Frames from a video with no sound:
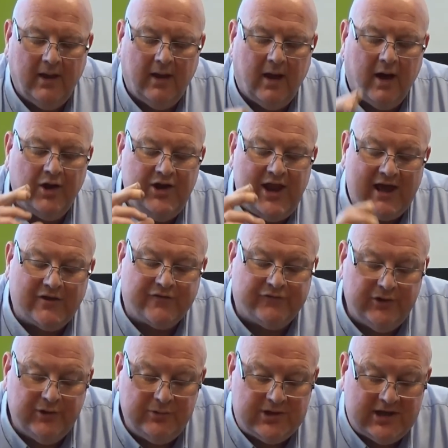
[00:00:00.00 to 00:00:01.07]
Our next
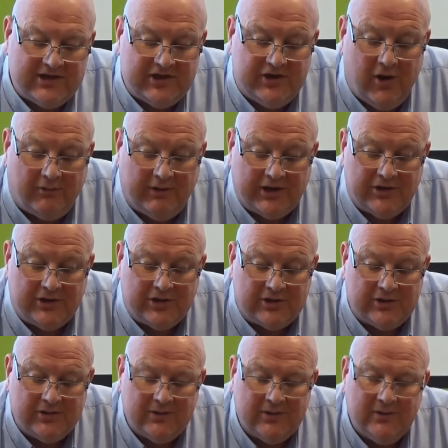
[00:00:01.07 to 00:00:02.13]
fruit is an
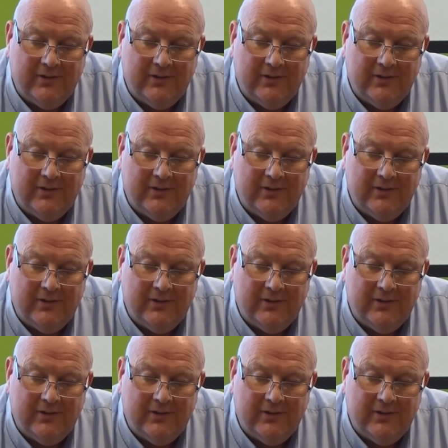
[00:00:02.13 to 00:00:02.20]
orange.